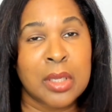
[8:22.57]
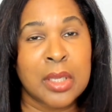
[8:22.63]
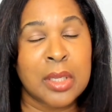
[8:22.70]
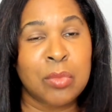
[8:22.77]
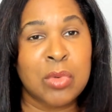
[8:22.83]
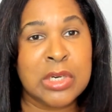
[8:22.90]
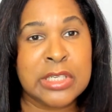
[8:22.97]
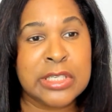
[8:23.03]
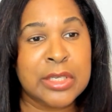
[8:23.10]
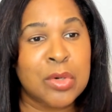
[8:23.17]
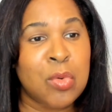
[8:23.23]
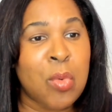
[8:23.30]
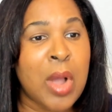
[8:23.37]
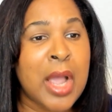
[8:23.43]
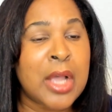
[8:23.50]
once in
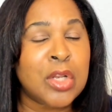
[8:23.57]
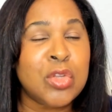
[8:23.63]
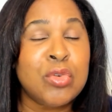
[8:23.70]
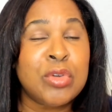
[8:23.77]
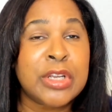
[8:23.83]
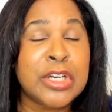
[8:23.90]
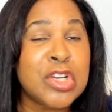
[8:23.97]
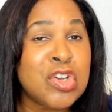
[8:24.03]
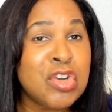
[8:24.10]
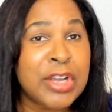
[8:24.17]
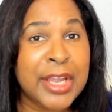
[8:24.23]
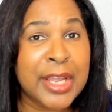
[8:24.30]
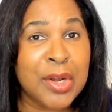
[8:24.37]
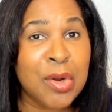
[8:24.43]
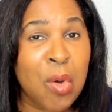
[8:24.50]
a while. You can
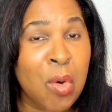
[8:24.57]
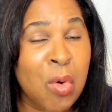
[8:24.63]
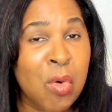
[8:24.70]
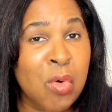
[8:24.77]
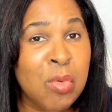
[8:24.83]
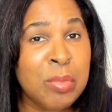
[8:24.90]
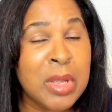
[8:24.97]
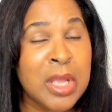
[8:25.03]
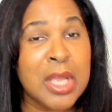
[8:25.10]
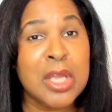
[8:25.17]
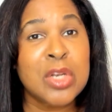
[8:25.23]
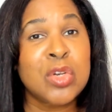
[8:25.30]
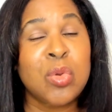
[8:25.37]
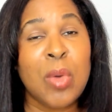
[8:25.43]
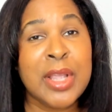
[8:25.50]
cook at home
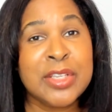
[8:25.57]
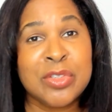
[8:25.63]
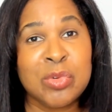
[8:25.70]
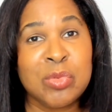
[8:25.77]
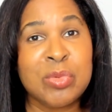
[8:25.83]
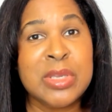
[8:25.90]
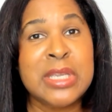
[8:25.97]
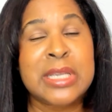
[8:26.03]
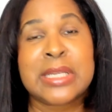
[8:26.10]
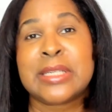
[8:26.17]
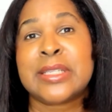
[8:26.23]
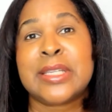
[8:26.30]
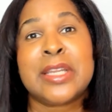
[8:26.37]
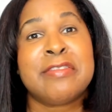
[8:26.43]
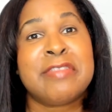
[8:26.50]
twice a week
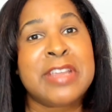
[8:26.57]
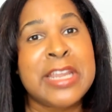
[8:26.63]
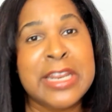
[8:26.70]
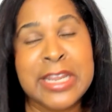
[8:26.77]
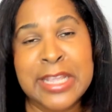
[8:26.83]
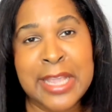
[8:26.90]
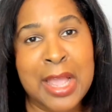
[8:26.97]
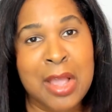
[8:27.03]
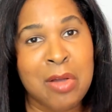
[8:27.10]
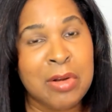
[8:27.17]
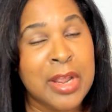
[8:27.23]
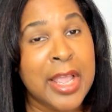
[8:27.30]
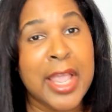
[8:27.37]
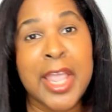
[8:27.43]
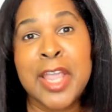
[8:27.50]
instead of eating out
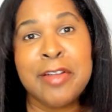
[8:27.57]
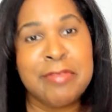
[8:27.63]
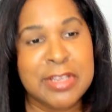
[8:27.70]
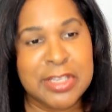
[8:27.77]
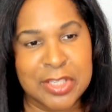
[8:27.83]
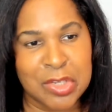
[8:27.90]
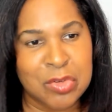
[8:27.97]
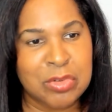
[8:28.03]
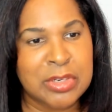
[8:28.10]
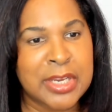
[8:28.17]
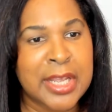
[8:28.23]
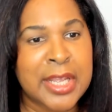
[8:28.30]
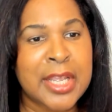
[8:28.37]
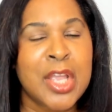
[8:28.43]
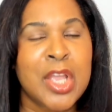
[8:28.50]
every single
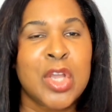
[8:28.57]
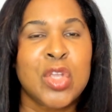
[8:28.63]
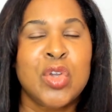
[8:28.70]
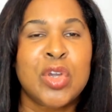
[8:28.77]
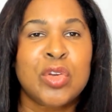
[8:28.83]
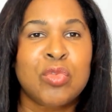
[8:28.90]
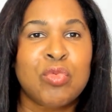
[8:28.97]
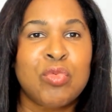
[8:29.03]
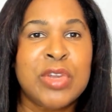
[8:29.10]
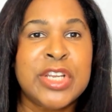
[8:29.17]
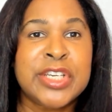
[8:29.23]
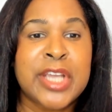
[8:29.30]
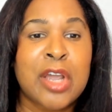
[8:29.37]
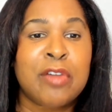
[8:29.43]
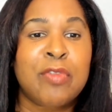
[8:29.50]
day. You can
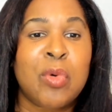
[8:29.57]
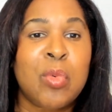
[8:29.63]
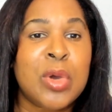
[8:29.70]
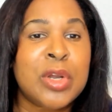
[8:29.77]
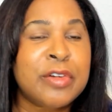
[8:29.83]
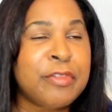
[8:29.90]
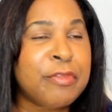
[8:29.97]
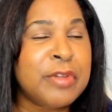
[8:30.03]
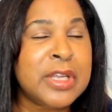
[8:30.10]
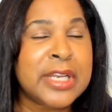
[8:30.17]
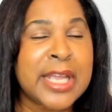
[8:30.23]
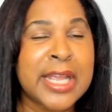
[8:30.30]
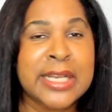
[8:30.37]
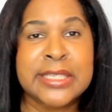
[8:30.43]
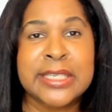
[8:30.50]
reach out for one
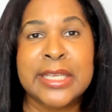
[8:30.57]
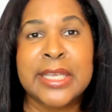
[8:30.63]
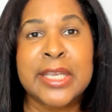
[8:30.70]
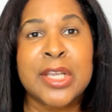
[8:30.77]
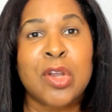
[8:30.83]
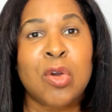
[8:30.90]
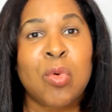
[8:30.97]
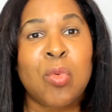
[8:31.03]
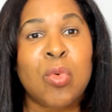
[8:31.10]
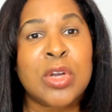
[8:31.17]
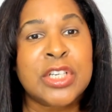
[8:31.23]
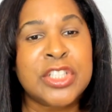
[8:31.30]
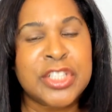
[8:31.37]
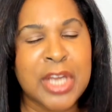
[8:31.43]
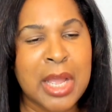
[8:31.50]
freelance gig or
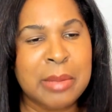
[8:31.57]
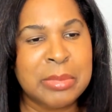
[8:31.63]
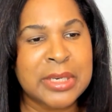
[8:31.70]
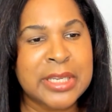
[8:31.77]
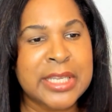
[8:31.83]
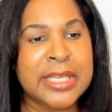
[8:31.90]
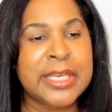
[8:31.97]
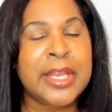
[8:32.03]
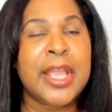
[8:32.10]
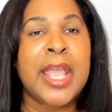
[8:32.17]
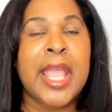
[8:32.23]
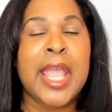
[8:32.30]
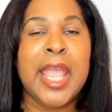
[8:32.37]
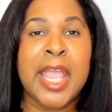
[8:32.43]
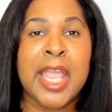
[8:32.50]
one job lead.
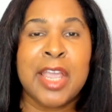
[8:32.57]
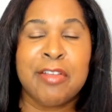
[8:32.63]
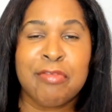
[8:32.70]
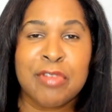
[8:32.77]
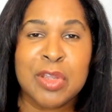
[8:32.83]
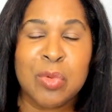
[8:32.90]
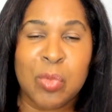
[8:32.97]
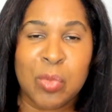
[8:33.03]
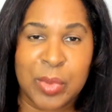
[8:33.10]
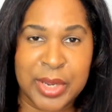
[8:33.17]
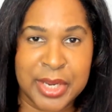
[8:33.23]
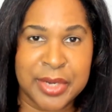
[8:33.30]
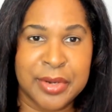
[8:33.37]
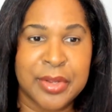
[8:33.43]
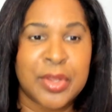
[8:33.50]
Every
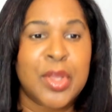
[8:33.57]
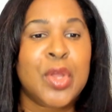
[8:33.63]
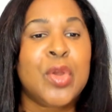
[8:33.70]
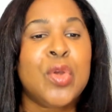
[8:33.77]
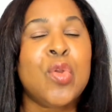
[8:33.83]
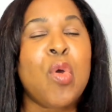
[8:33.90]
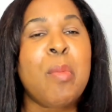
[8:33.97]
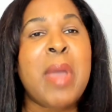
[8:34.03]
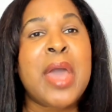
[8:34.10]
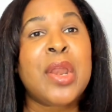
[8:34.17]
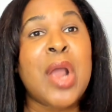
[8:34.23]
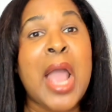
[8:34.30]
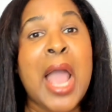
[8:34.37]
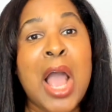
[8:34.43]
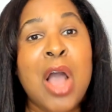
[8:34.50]
win, no matter
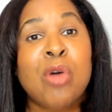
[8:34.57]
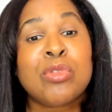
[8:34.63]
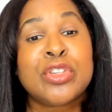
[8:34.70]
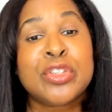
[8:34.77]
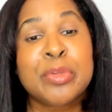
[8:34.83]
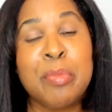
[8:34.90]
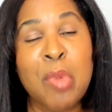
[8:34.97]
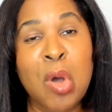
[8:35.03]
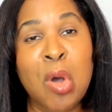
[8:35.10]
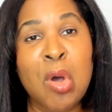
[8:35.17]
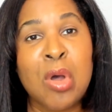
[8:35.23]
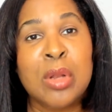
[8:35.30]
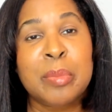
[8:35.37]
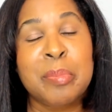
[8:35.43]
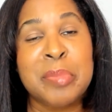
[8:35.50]
how
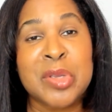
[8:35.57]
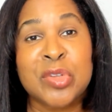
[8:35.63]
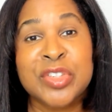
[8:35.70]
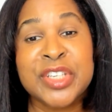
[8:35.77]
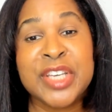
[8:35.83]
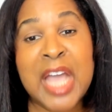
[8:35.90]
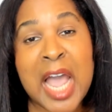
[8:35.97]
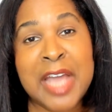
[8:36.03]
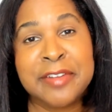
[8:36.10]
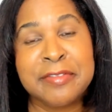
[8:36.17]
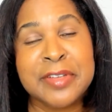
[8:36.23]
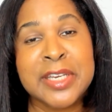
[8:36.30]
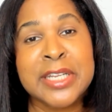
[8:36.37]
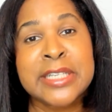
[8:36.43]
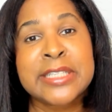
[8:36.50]
small, builds
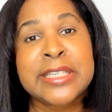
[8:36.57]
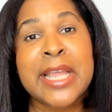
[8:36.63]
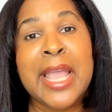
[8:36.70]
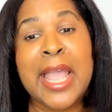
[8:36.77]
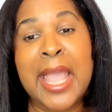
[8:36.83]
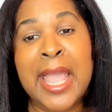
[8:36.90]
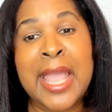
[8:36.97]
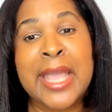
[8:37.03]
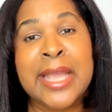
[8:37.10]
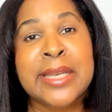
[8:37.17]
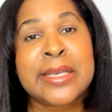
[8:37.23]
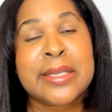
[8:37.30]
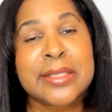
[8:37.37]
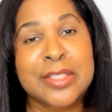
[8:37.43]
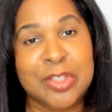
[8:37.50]
confidence
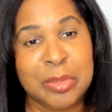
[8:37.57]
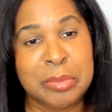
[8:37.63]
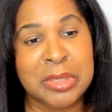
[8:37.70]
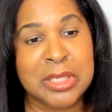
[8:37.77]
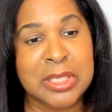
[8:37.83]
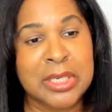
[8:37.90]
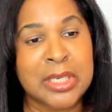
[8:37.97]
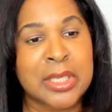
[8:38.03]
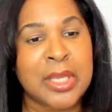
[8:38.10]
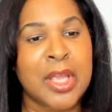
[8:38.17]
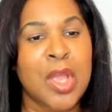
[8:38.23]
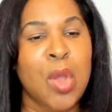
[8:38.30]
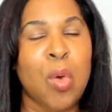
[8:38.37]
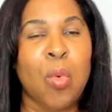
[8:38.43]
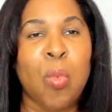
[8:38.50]
and stability.
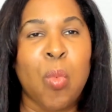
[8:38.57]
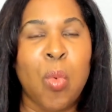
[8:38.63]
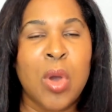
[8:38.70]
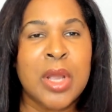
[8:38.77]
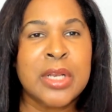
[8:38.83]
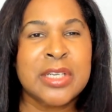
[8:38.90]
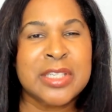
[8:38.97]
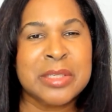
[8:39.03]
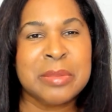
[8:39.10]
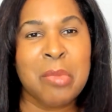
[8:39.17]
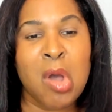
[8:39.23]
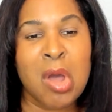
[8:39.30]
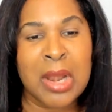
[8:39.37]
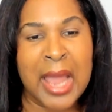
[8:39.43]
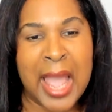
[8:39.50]
One
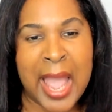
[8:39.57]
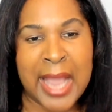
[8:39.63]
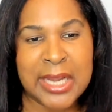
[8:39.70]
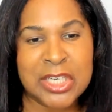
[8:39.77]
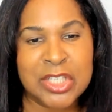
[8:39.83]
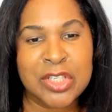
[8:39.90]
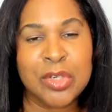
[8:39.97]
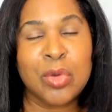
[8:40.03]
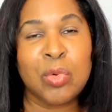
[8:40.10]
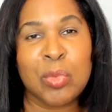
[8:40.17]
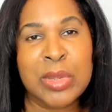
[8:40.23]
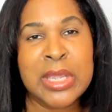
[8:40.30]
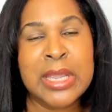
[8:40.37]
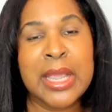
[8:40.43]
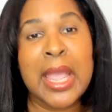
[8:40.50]
small action a
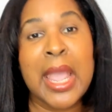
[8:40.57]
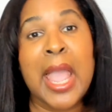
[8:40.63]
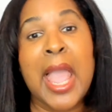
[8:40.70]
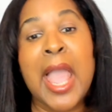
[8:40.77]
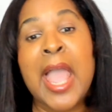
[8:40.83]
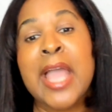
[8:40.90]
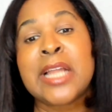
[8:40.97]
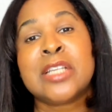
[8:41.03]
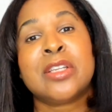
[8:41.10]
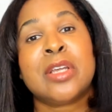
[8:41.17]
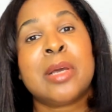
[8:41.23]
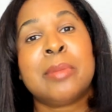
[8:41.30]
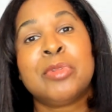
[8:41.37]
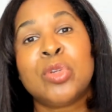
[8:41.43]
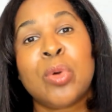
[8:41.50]
week adds
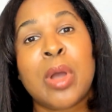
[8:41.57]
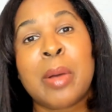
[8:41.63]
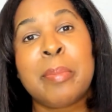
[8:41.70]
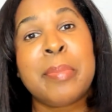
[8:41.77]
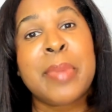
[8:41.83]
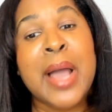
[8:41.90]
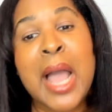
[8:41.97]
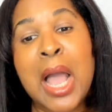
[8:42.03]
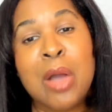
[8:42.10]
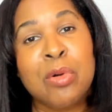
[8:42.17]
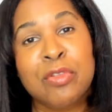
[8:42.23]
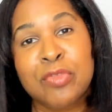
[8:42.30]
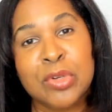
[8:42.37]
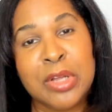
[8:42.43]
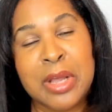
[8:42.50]
up to a
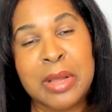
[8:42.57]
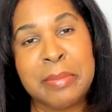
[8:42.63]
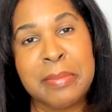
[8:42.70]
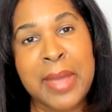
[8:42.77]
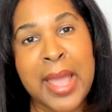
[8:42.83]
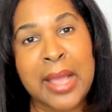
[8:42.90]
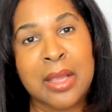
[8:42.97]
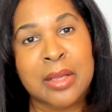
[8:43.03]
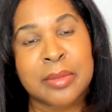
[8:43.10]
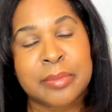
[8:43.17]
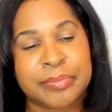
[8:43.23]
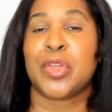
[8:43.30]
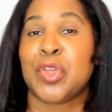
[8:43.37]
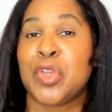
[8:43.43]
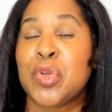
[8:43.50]
powerful comeback.
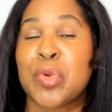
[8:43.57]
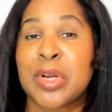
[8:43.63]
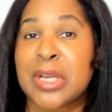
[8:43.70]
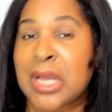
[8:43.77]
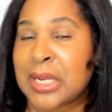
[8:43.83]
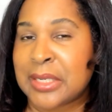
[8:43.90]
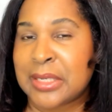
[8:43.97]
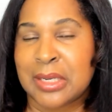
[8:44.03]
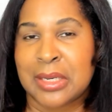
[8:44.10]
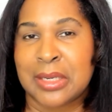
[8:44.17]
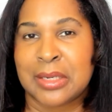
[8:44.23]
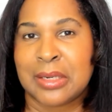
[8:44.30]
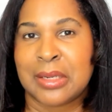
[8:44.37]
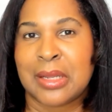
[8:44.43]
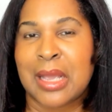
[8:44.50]
You are not
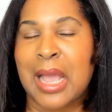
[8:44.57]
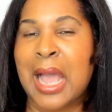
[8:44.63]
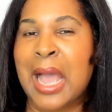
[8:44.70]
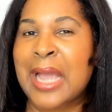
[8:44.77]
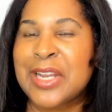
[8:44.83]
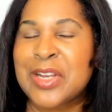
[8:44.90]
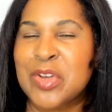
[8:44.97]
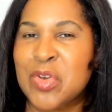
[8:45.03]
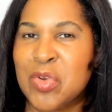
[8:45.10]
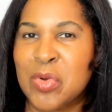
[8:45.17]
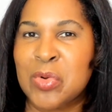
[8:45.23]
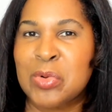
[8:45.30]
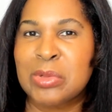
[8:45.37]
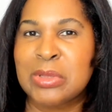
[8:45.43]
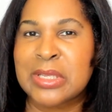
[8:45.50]
done. I
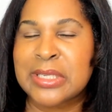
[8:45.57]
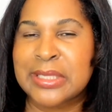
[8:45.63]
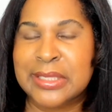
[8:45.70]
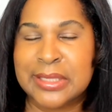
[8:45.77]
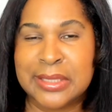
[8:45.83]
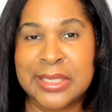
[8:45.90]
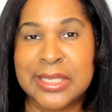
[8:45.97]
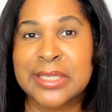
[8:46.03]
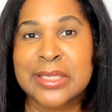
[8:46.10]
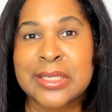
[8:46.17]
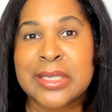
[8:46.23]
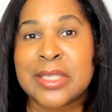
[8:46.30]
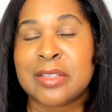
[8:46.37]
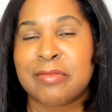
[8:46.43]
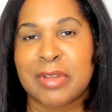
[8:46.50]
know this season
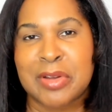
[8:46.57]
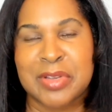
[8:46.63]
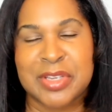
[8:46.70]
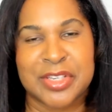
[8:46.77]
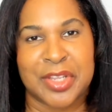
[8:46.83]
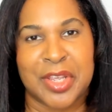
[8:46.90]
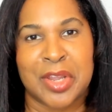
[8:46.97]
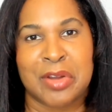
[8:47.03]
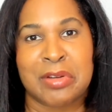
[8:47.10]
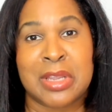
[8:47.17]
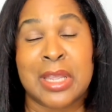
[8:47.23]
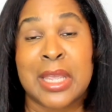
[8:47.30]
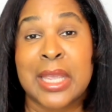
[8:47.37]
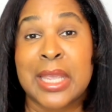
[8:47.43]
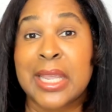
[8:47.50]
is very
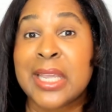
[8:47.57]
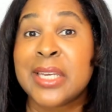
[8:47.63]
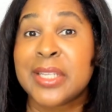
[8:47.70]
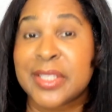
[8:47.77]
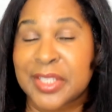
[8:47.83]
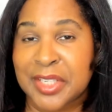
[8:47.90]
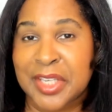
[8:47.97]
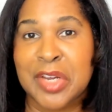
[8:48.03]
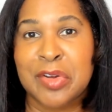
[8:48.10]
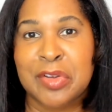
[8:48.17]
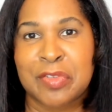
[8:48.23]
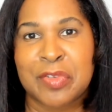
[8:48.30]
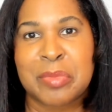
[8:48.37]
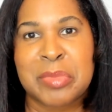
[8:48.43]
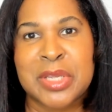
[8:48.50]
scary. It is scary
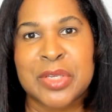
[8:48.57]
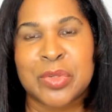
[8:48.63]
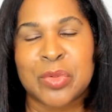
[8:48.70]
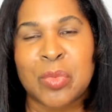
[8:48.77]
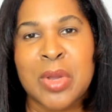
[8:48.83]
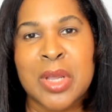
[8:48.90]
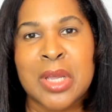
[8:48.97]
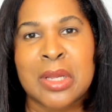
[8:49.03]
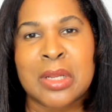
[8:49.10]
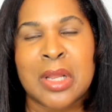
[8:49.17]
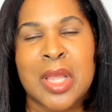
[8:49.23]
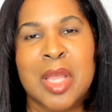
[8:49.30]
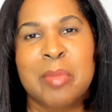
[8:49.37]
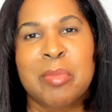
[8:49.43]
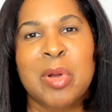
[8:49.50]
for me as well,
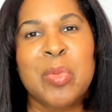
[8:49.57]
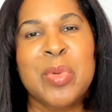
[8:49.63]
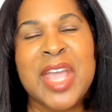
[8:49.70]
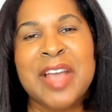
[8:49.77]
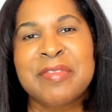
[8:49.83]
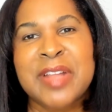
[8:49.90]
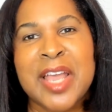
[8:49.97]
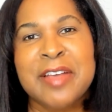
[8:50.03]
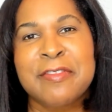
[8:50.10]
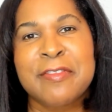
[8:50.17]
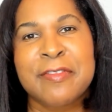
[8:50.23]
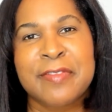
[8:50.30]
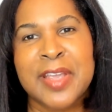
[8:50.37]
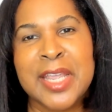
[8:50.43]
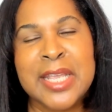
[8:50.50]
but we have to have
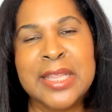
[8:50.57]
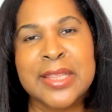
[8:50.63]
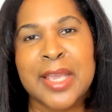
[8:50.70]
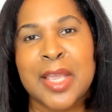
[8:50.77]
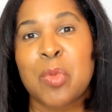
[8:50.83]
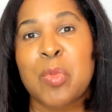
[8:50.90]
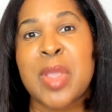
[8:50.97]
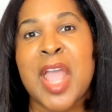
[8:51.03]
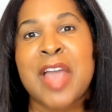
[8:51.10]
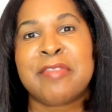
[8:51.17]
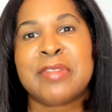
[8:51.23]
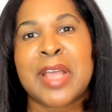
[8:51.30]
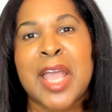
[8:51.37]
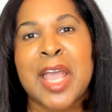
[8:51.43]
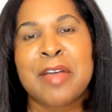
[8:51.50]
faith and we have
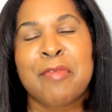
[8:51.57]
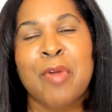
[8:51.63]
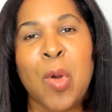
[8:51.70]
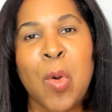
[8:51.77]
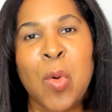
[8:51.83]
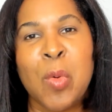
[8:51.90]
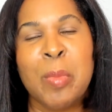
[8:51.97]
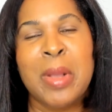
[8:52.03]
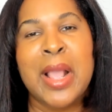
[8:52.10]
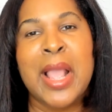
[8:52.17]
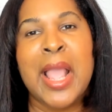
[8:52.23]
to have hope